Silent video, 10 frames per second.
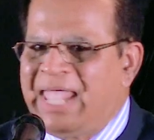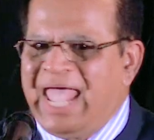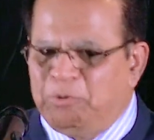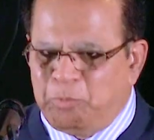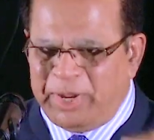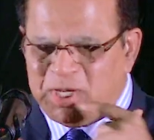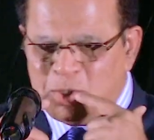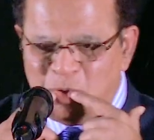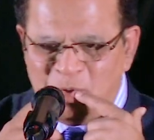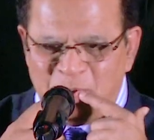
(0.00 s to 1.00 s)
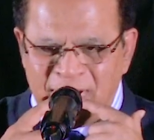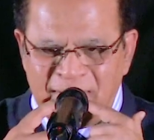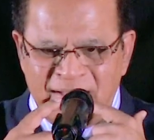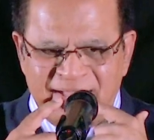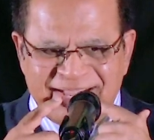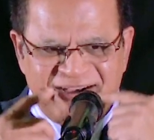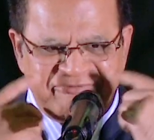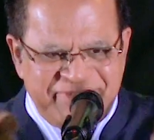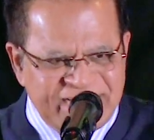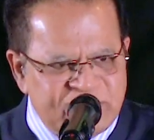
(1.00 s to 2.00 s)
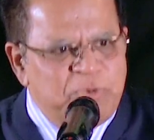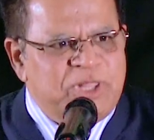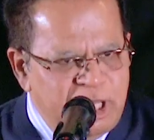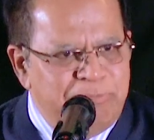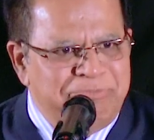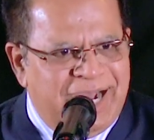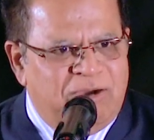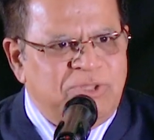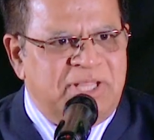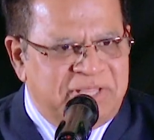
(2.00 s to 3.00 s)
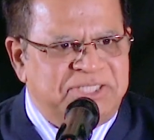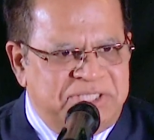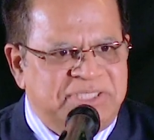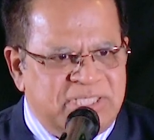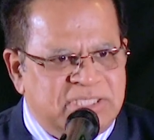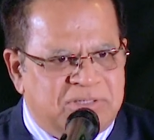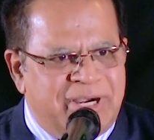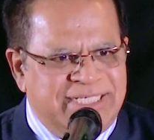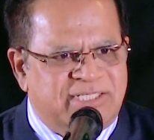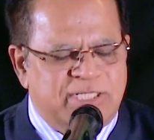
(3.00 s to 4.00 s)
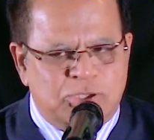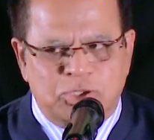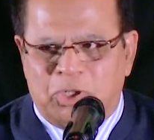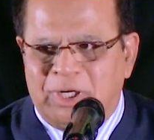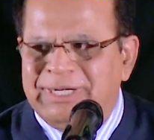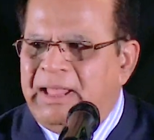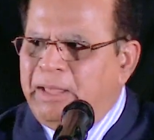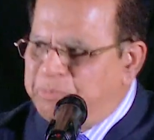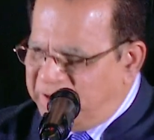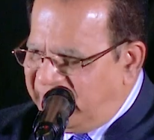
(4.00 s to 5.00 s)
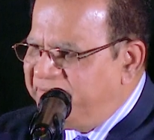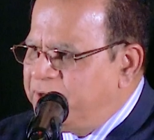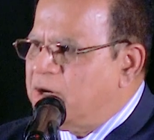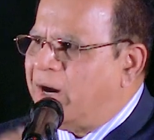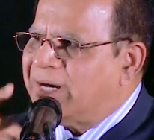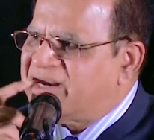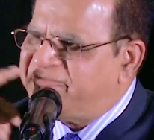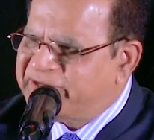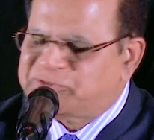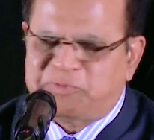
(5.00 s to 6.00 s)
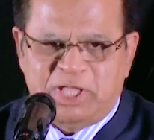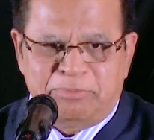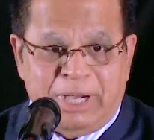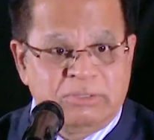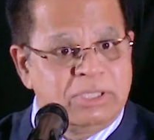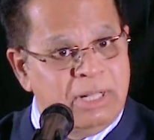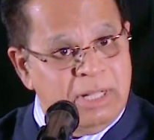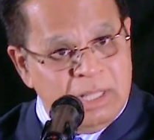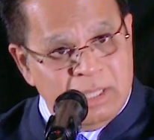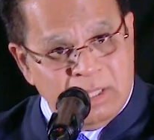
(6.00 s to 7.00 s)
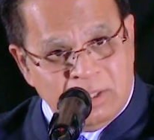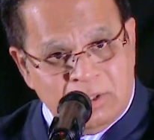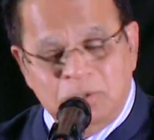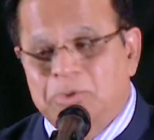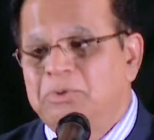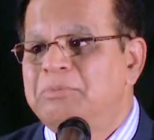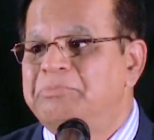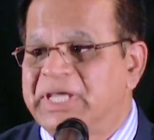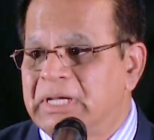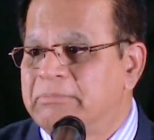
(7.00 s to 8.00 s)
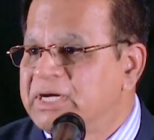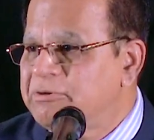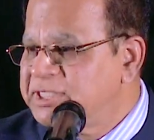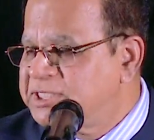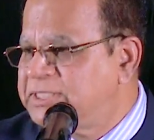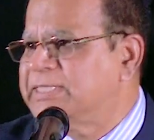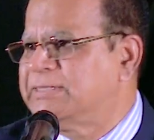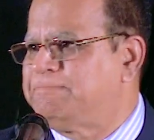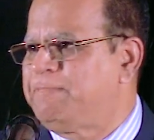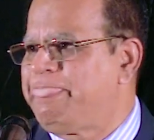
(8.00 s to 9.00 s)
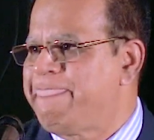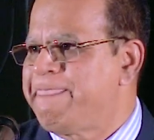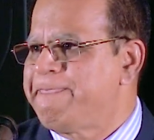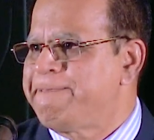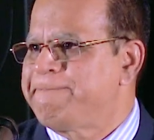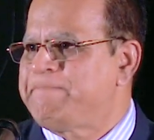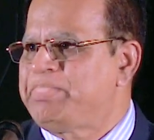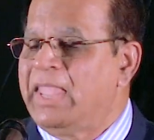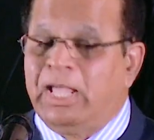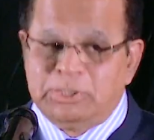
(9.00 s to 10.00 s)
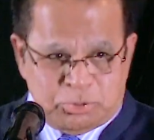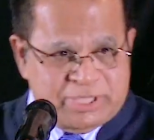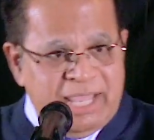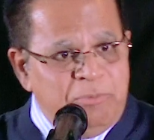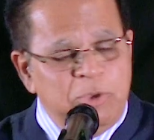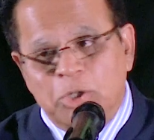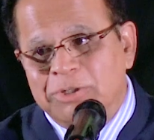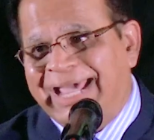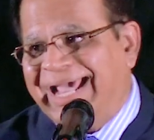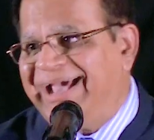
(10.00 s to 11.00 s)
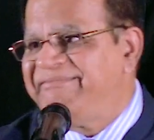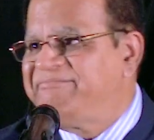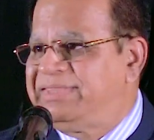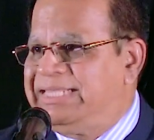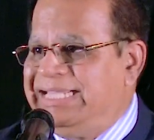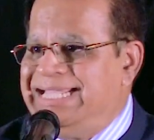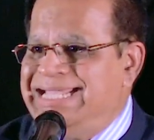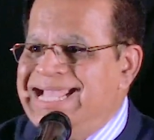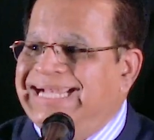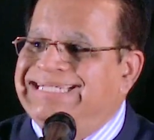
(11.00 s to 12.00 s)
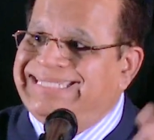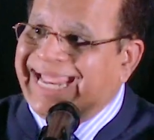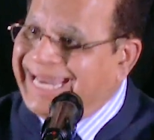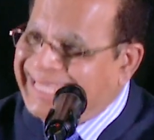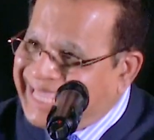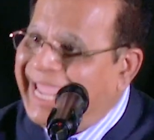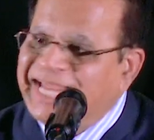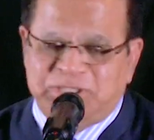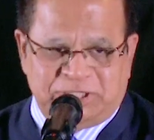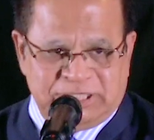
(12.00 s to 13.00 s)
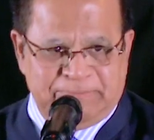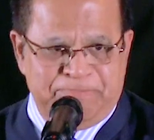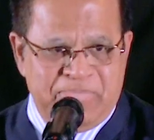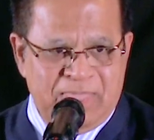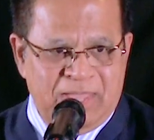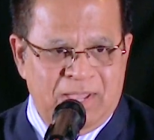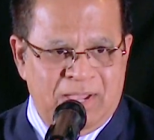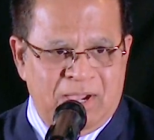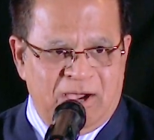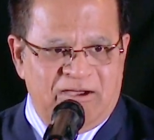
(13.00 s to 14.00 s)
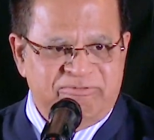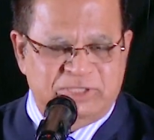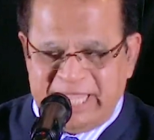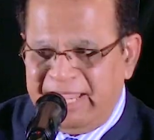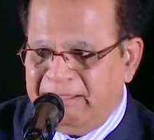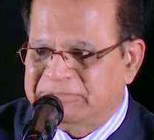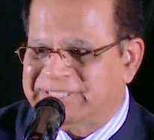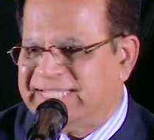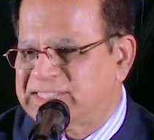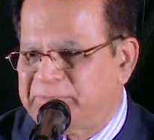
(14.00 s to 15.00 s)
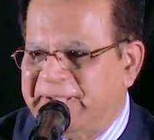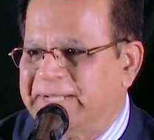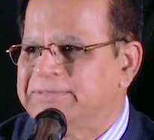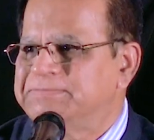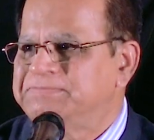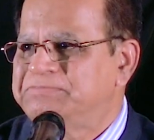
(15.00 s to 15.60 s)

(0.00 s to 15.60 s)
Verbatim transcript: And when you confess with your mouth that Jesus Christ is Lord, believe in your heart, confess with your mouth, you become a Christian. Today we're going to have the dedication of James and Isabel.